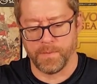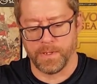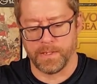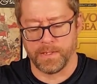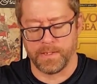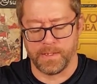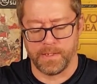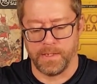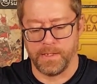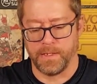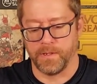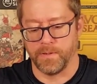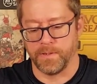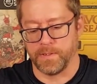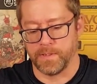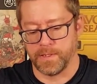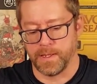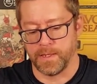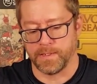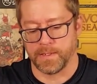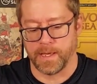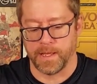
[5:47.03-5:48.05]
but it's
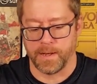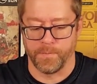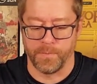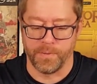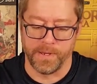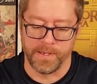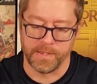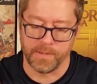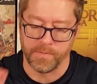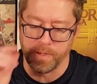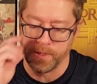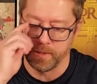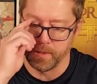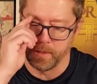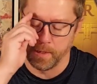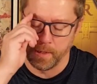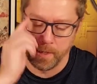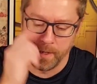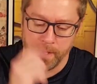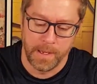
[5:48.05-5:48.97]
dice kind of placement.